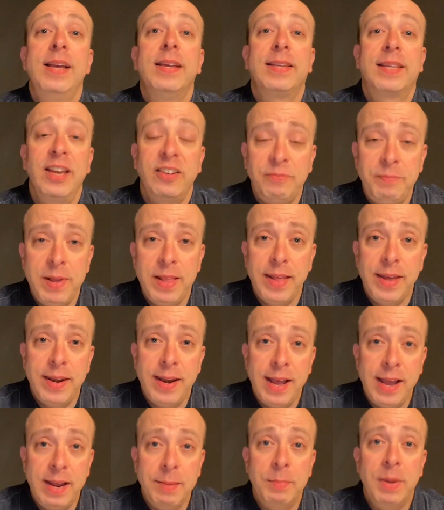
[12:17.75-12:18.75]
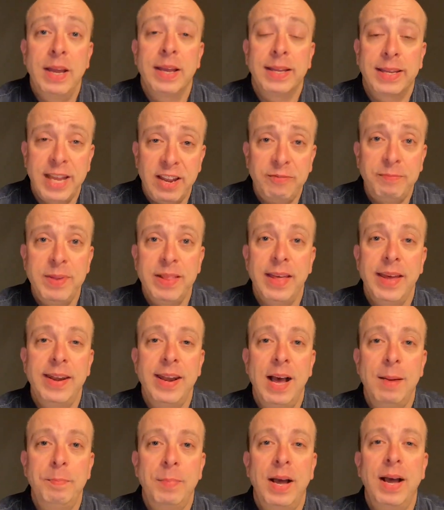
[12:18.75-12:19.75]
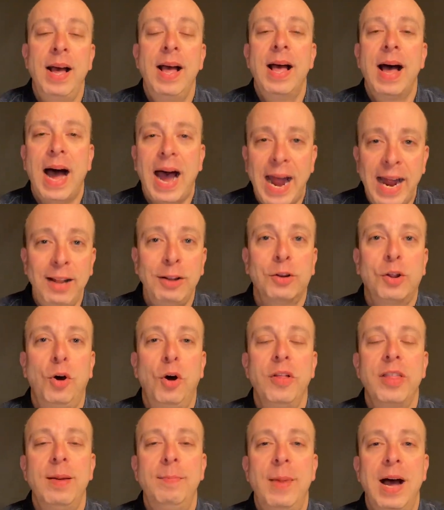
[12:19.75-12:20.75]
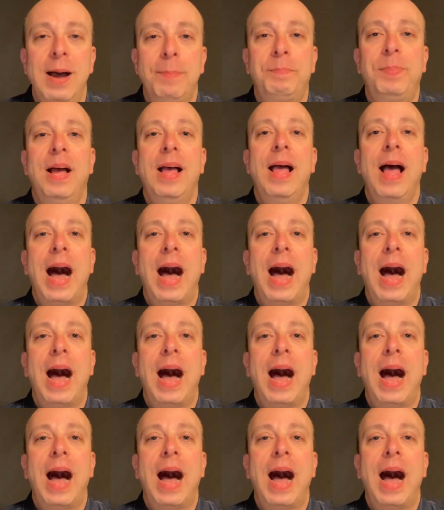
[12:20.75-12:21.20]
give me their name, give me their number, I'll call them up,